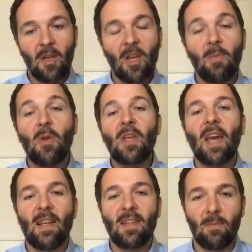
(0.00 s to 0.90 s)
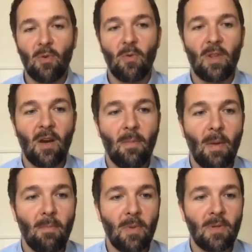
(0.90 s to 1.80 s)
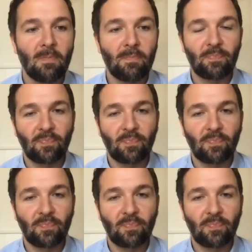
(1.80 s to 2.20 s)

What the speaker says: communicating more with our members.